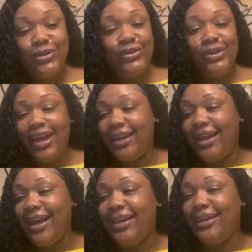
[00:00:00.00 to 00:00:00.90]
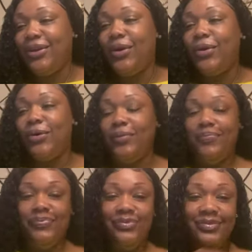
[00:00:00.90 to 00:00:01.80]
You're not lying at all.
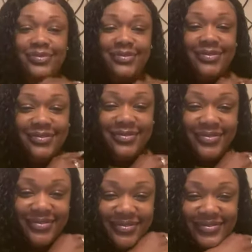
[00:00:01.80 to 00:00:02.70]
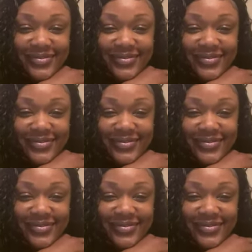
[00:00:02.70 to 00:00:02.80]
and before the